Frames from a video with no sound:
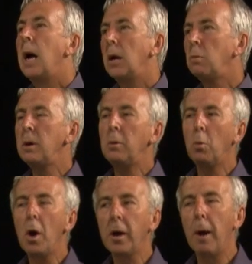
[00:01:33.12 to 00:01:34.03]
And we
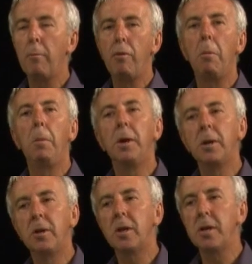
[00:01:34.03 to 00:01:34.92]
work out
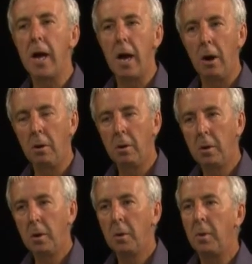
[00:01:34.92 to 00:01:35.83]
probabilities now
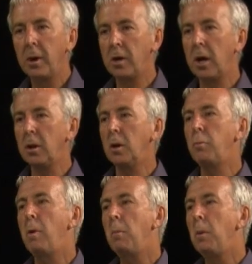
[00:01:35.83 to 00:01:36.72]
by saying that the
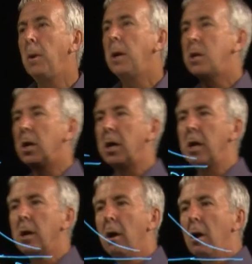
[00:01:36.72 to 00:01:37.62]

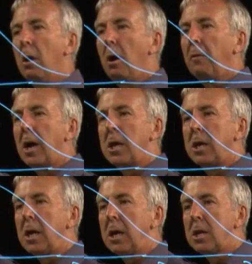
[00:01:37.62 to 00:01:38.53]
probability of
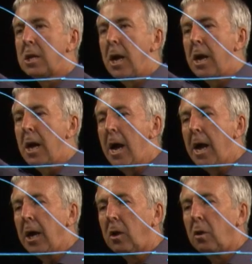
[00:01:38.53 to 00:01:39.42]
getting, say,
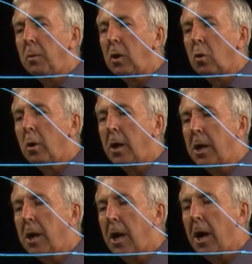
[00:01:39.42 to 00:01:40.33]
x
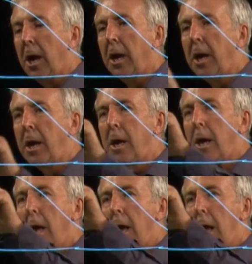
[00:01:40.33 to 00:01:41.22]
between A
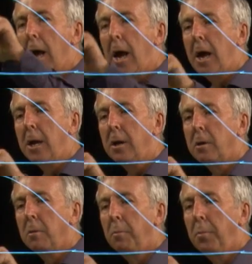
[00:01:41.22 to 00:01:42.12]
and
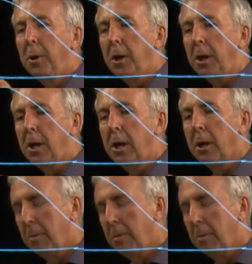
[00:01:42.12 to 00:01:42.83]
B